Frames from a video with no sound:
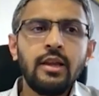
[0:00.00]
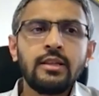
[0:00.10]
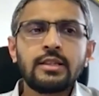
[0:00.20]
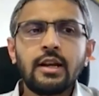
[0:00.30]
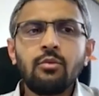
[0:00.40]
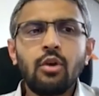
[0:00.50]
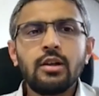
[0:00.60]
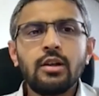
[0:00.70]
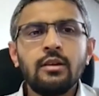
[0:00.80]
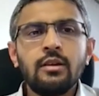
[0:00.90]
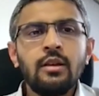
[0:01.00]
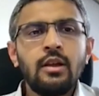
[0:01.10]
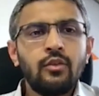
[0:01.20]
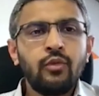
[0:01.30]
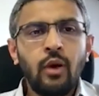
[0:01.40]
Instead, what
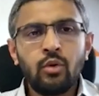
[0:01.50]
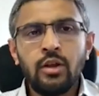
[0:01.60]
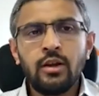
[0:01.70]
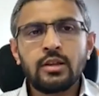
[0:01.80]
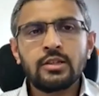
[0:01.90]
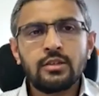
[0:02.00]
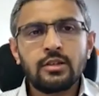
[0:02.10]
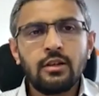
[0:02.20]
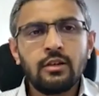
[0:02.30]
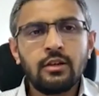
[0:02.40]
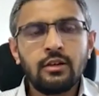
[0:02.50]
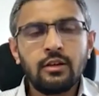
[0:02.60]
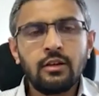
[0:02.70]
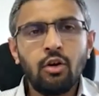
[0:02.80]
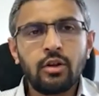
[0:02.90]
the founders
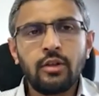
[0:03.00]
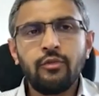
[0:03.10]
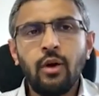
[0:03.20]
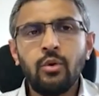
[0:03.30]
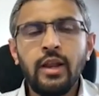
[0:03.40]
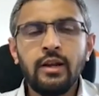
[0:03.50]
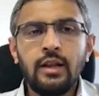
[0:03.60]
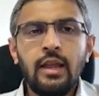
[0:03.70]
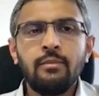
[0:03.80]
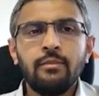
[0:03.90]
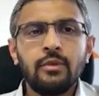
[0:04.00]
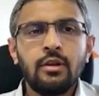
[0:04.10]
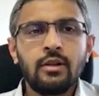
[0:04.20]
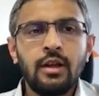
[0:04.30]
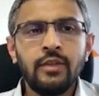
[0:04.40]
or the founding team
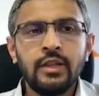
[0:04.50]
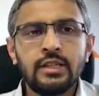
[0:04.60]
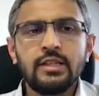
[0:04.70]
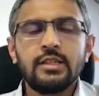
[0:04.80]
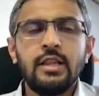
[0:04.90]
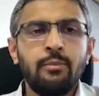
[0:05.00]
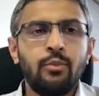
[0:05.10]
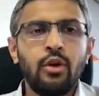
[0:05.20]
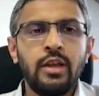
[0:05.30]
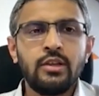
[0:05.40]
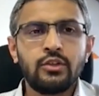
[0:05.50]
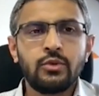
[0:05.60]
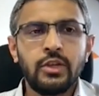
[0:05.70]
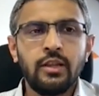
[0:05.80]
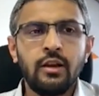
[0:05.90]
convinces the employees
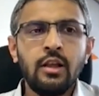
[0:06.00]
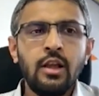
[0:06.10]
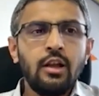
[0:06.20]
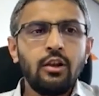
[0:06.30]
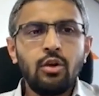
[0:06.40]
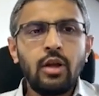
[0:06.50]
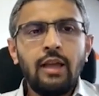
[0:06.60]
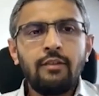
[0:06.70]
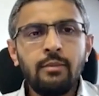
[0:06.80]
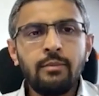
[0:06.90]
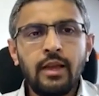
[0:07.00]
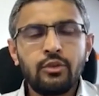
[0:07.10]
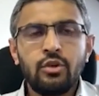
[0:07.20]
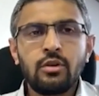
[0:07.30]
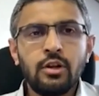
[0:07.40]
to say that, look, I will make
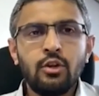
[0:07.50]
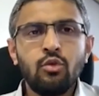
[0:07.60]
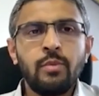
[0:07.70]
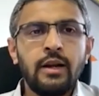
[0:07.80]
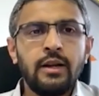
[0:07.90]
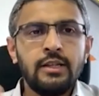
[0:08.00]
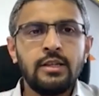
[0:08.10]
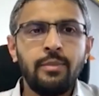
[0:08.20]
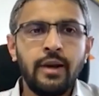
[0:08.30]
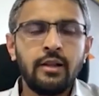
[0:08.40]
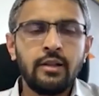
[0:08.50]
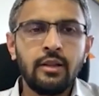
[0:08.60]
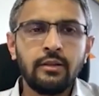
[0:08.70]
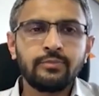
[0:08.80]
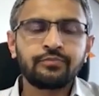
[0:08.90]
sure that you participate in
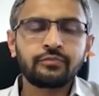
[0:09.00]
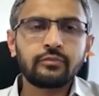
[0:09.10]
the